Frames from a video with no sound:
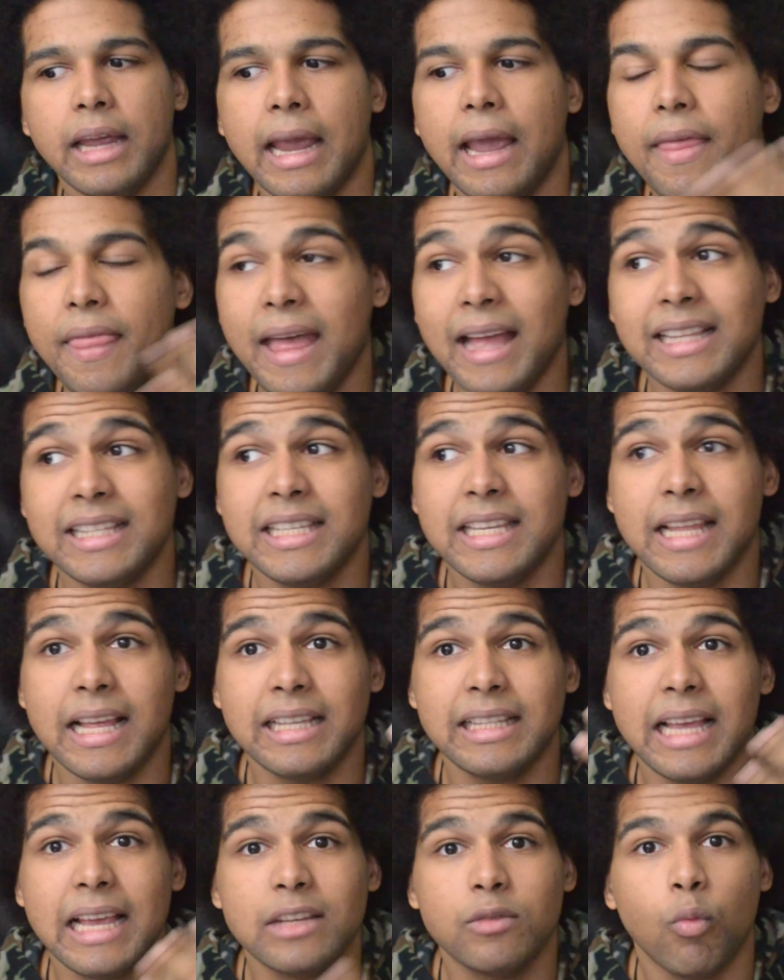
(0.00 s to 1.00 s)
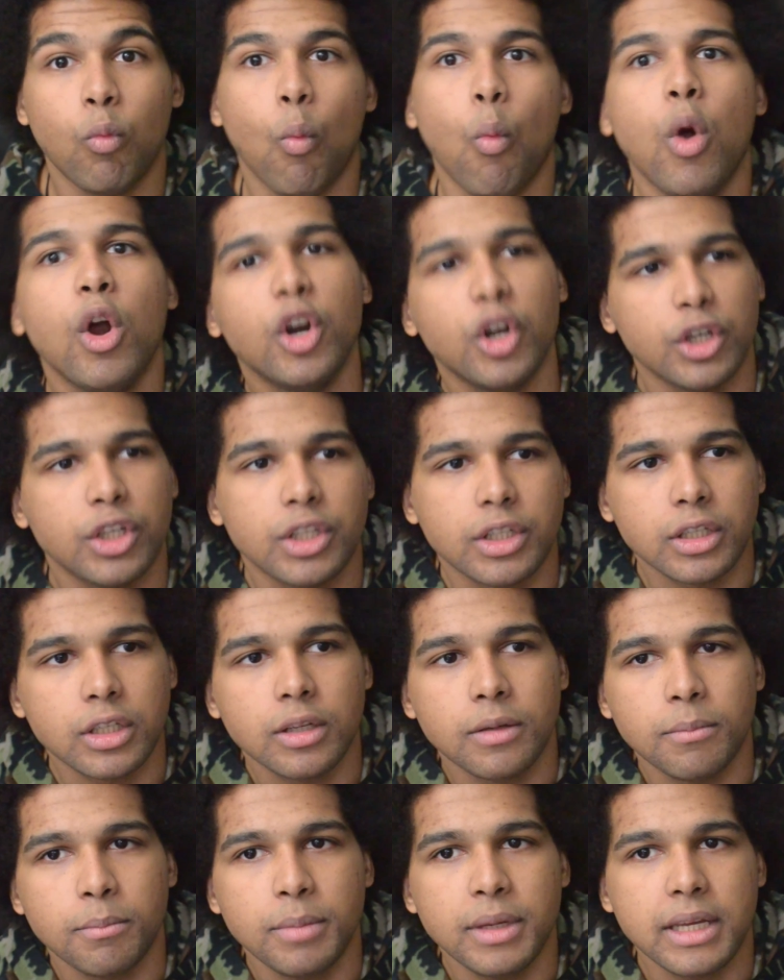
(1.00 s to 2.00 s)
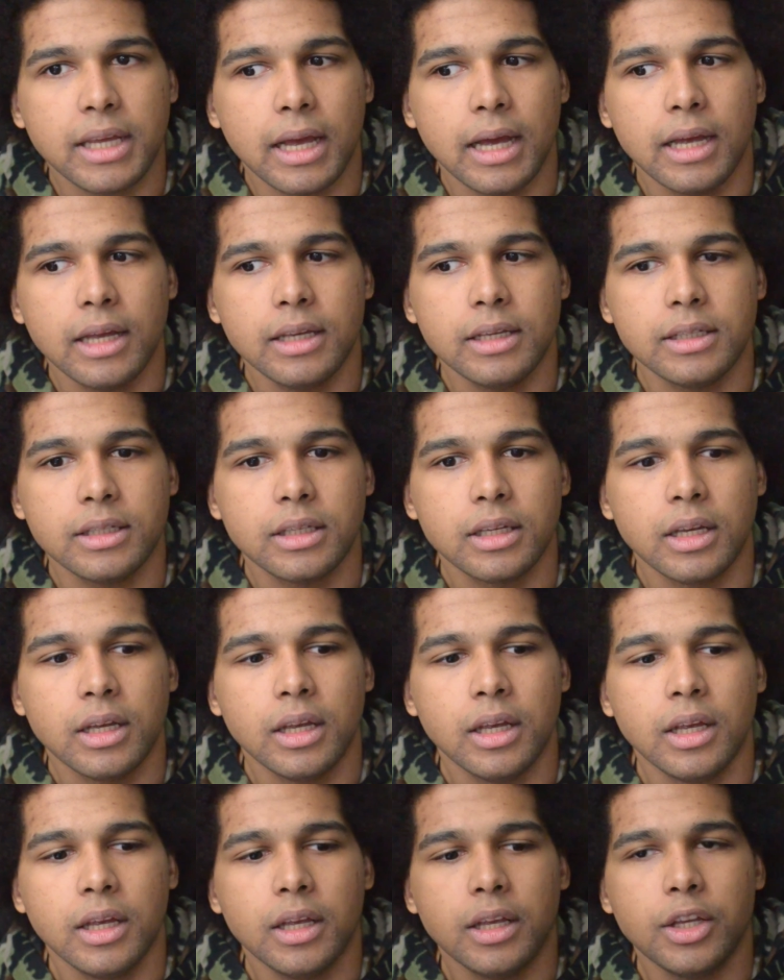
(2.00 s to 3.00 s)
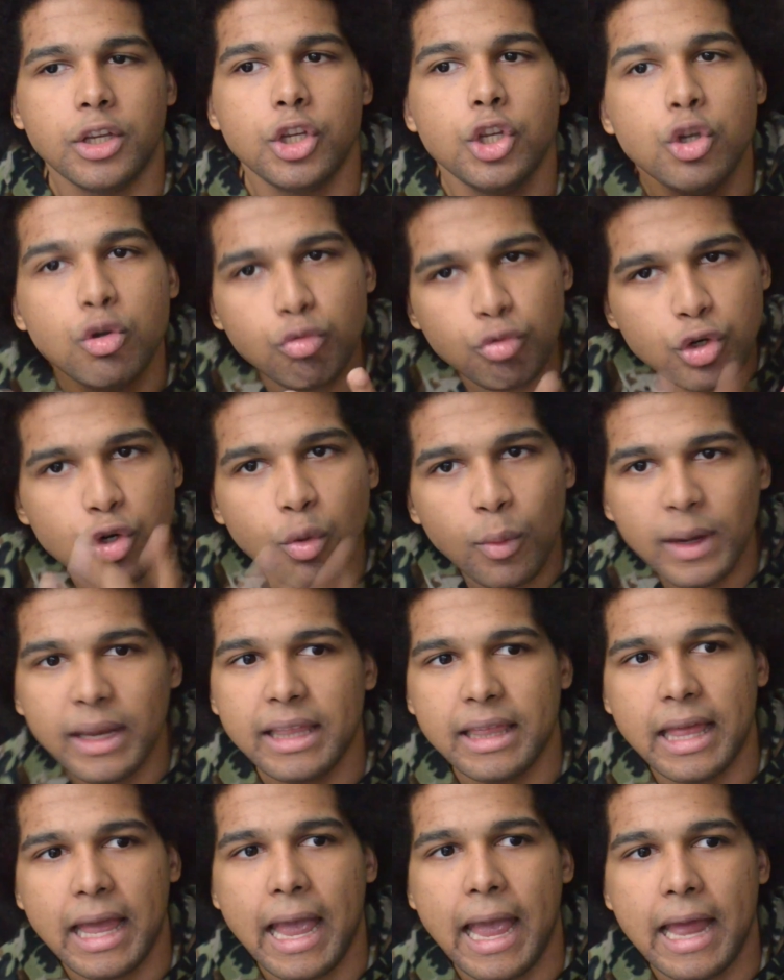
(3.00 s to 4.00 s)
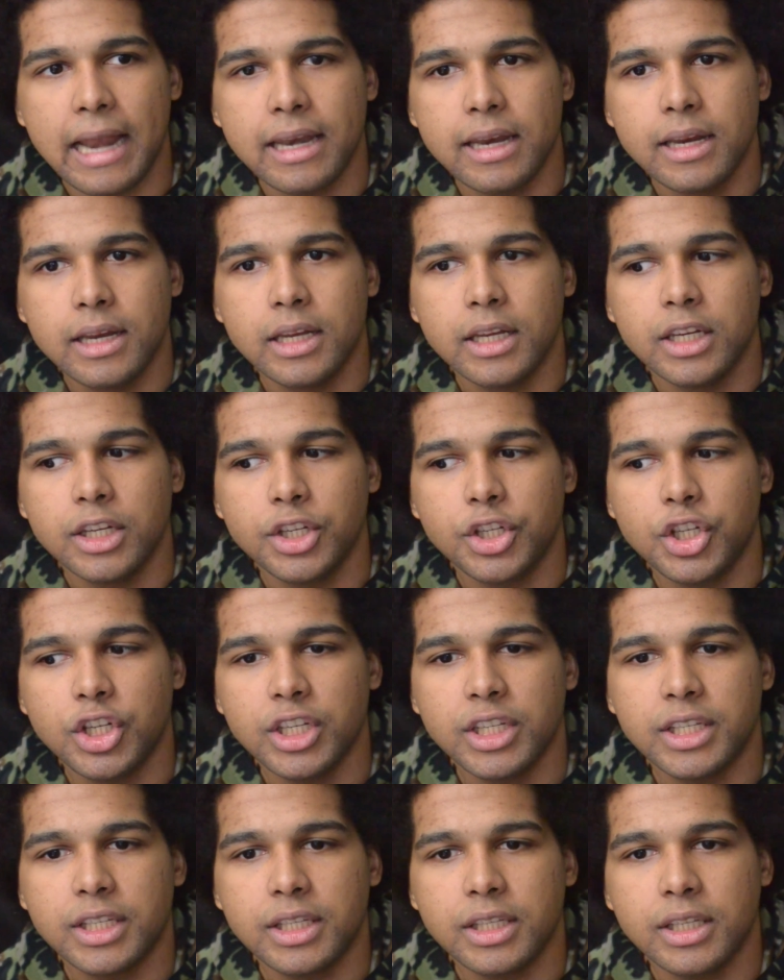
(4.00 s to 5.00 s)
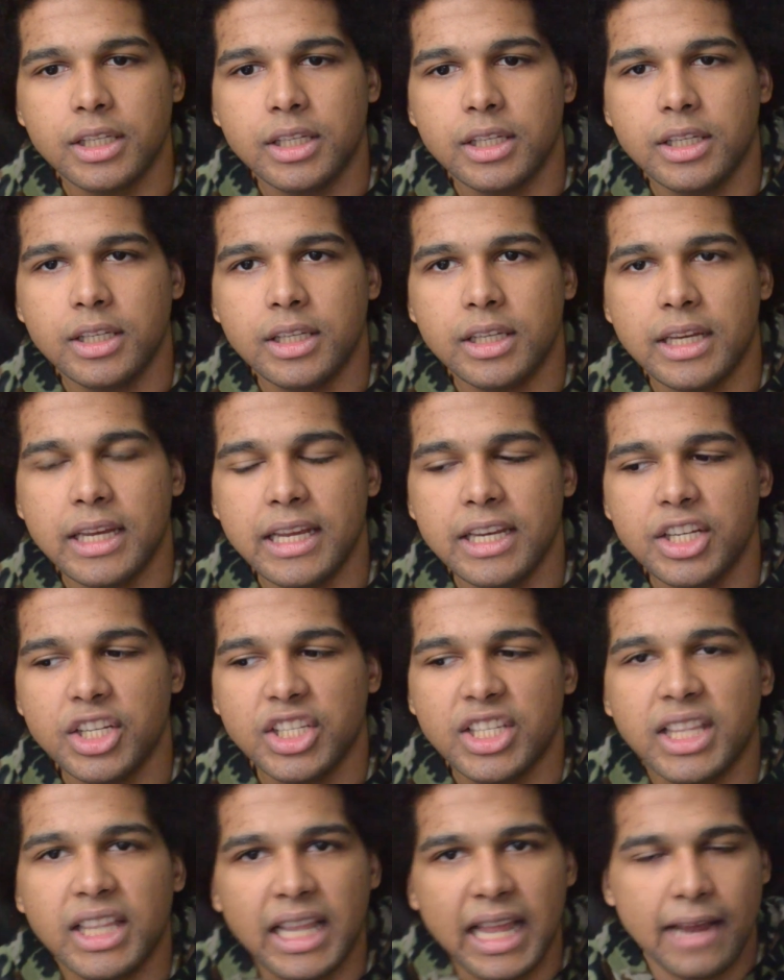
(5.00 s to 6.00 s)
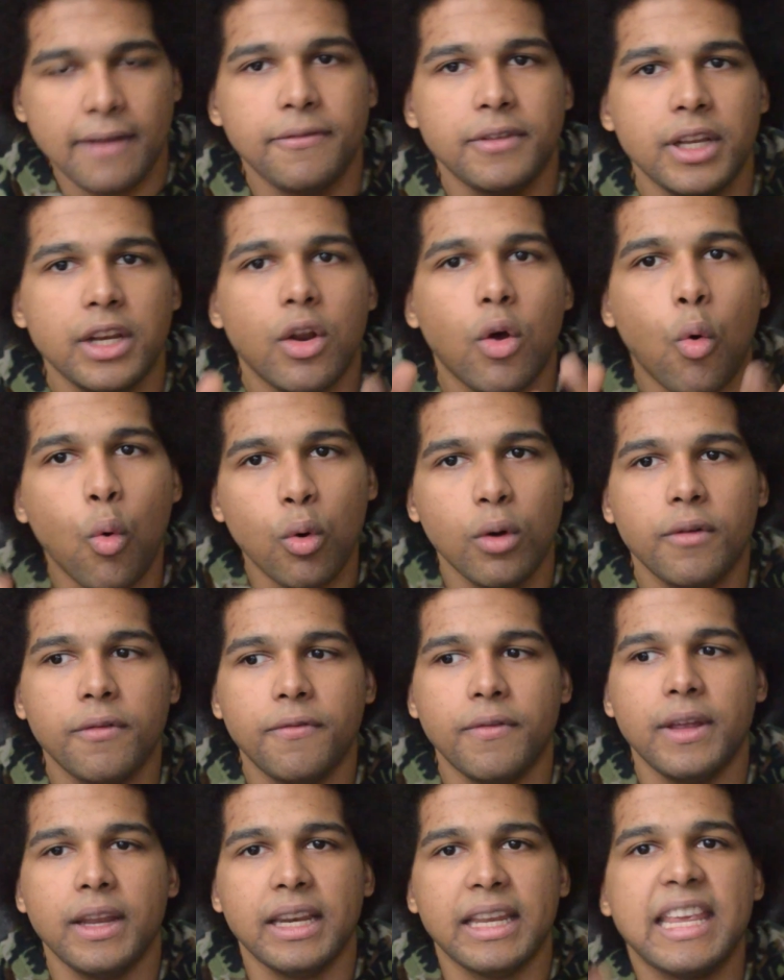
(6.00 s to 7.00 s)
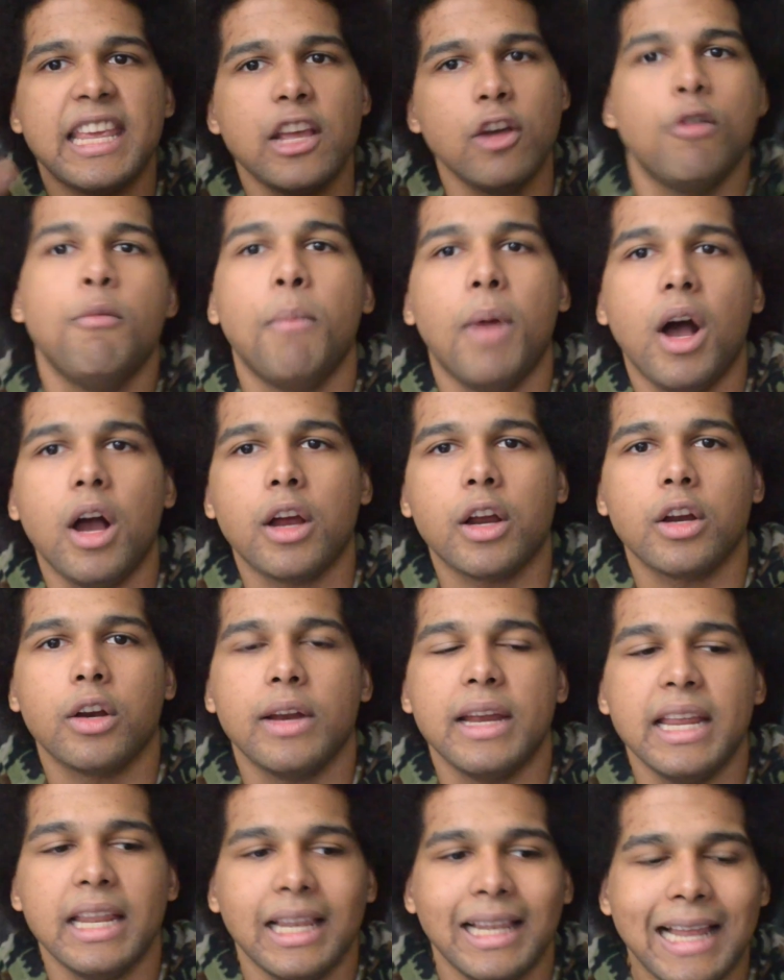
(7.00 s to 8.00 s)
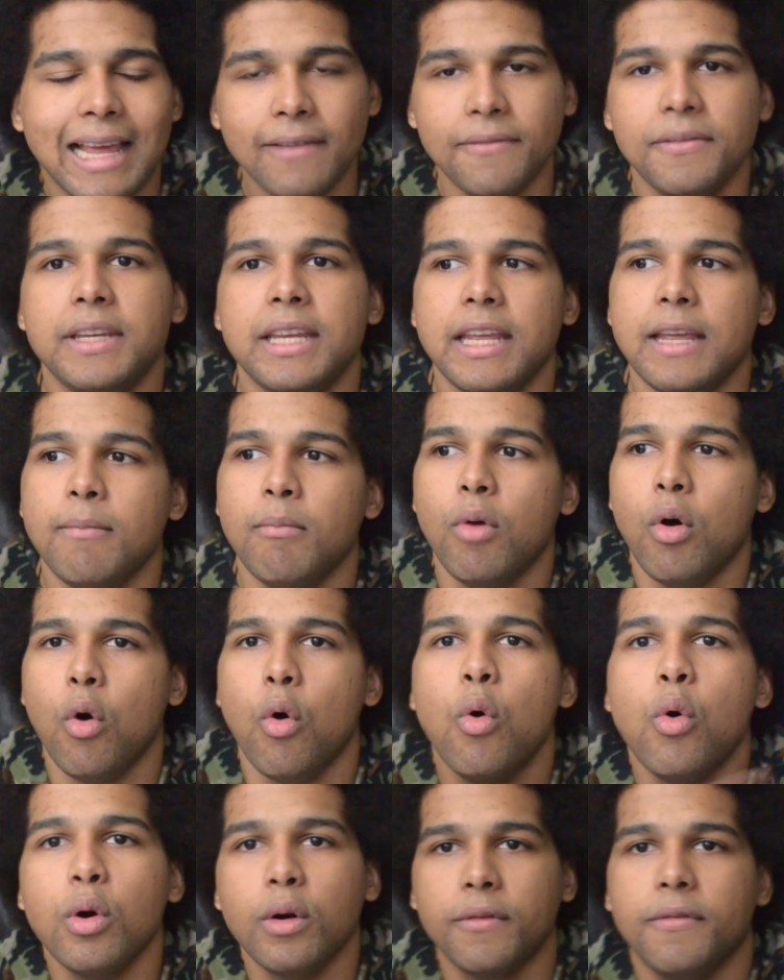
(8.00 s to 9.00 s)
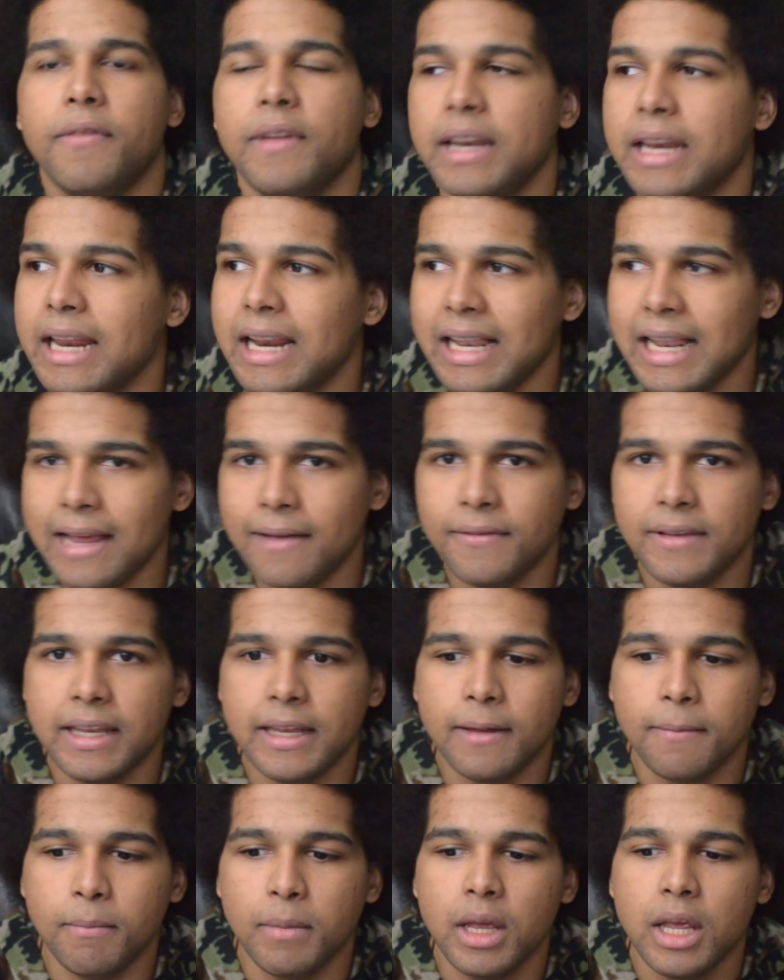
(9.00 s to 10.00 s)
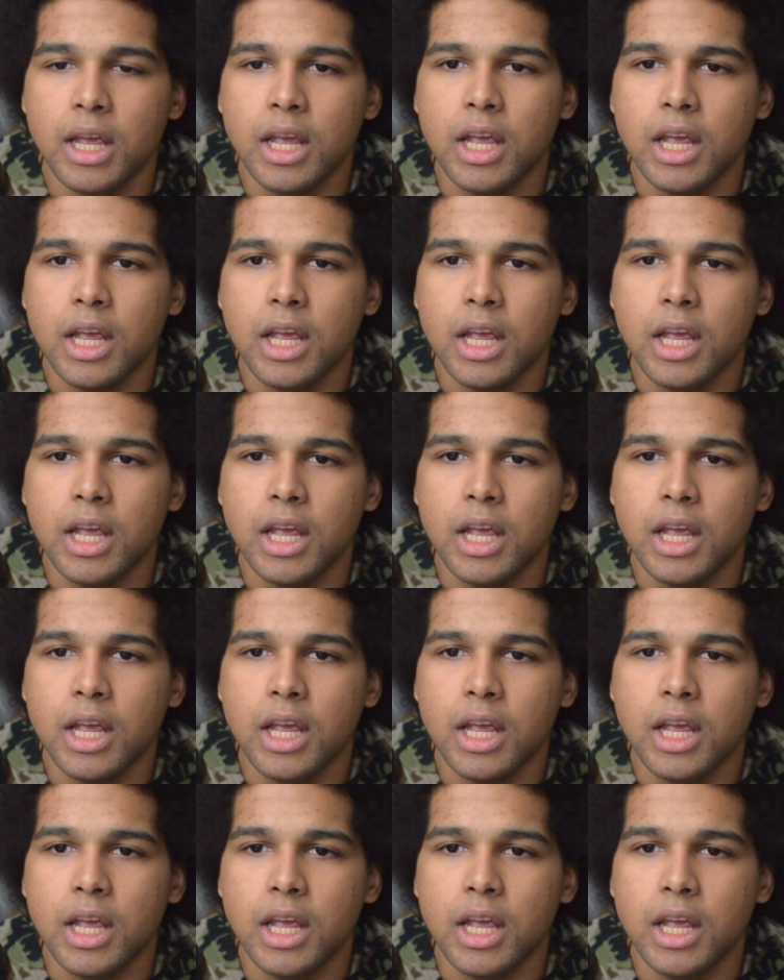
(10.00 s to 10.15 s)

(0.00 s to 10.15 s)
And that's, that's worse because you doing that just it just left an orphan killmonger it left him orphan it left him